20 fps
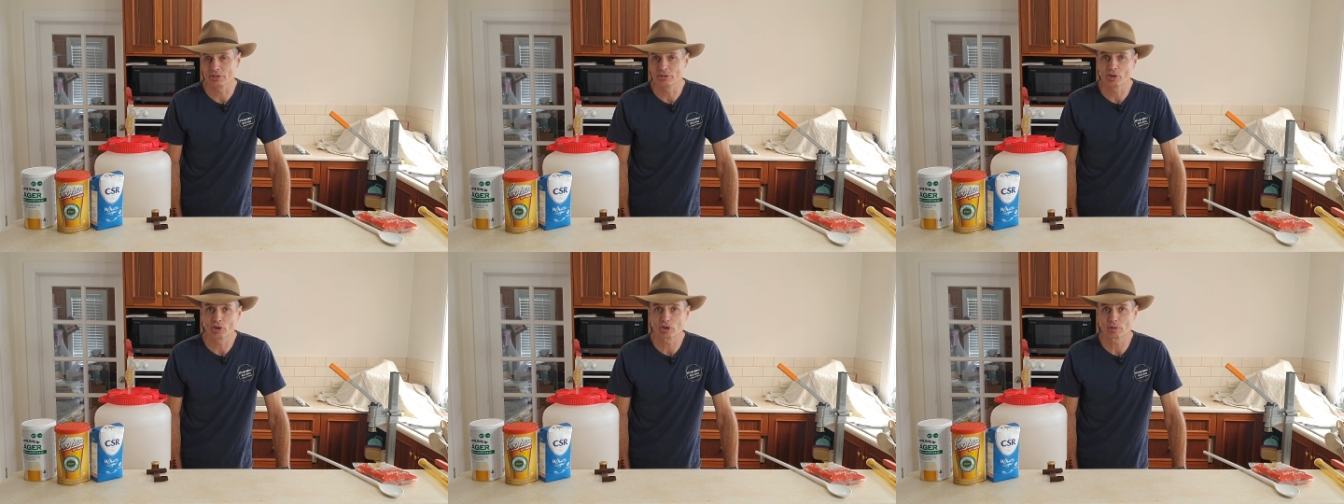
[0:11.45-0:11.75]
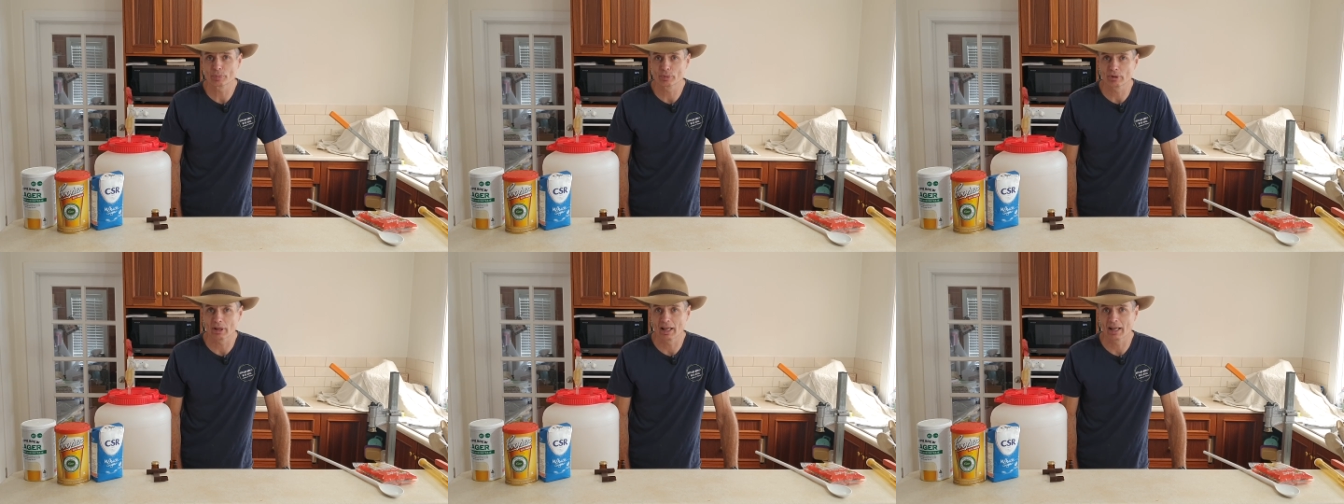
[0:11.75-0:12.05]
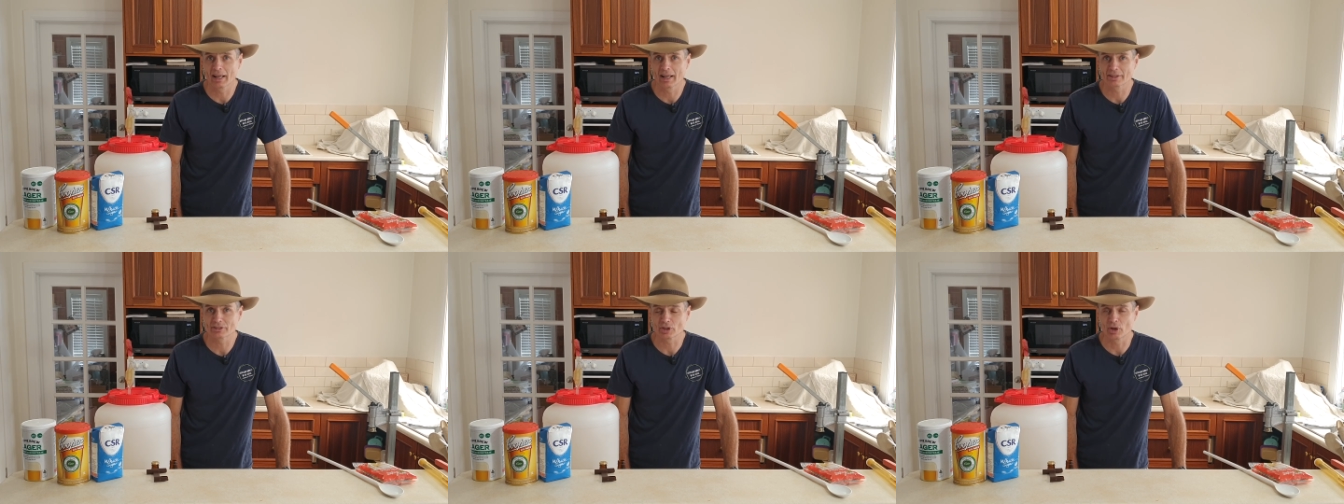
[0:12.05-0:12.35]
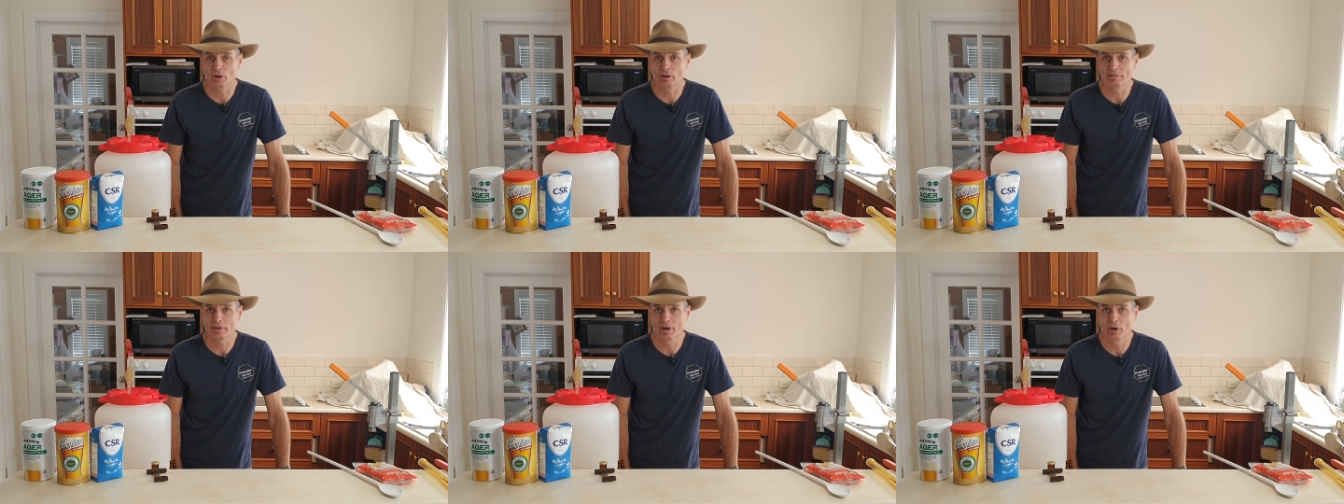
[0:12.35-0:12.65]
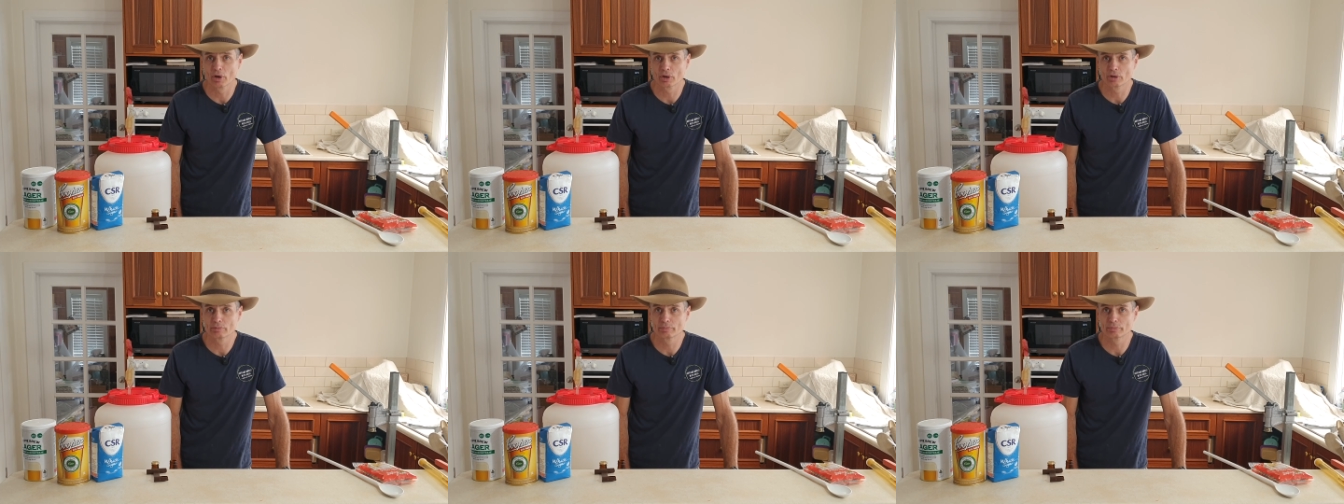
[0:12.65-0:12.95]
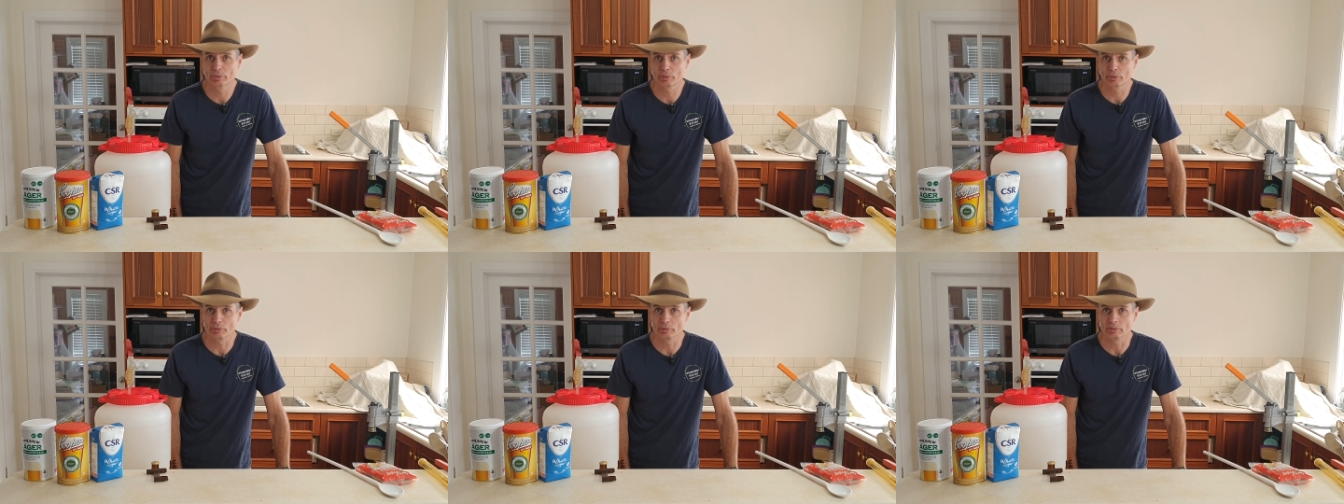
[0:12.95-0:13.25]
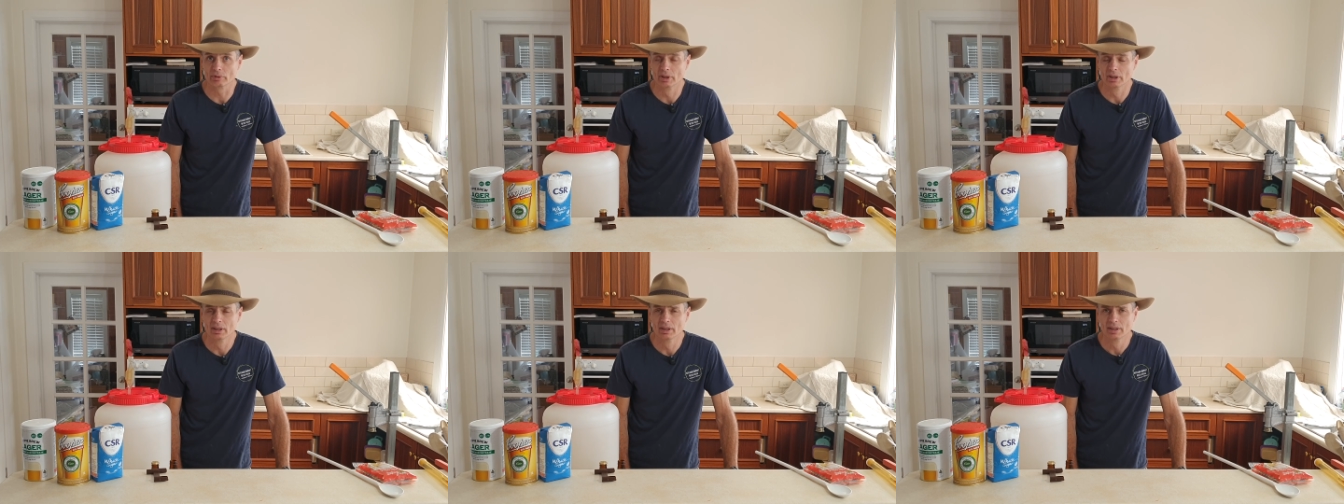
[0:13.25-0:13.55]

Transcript: noble art of homebrew.